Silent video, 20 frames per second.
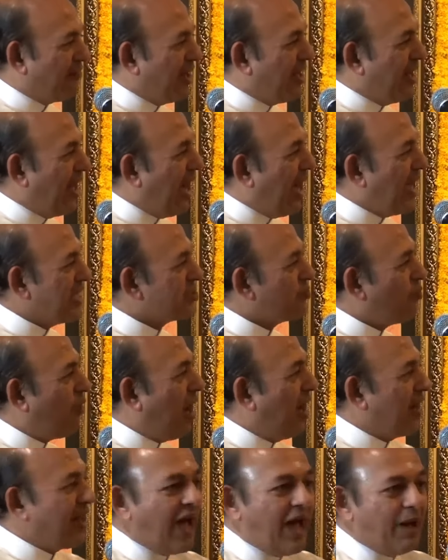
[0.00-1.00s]
we'll ask,
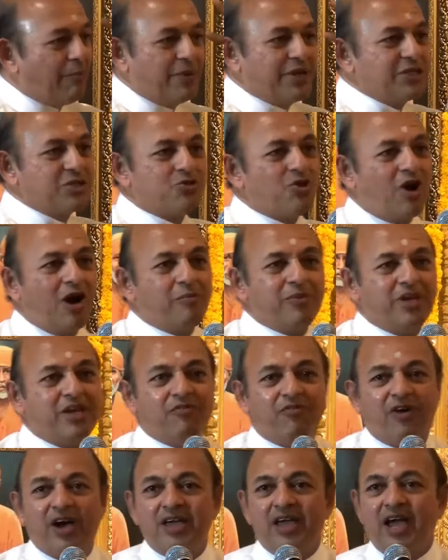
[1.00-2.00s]
what happened,
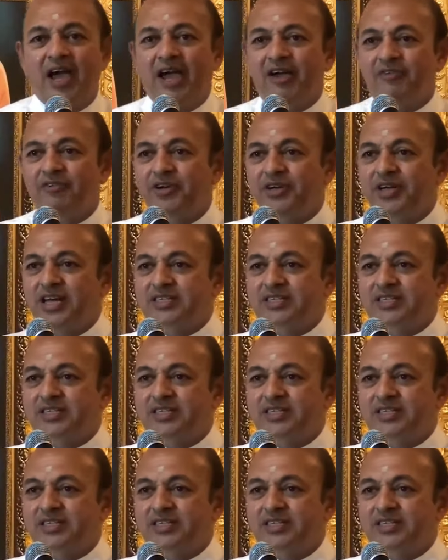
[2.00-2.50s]
Swami? Why have you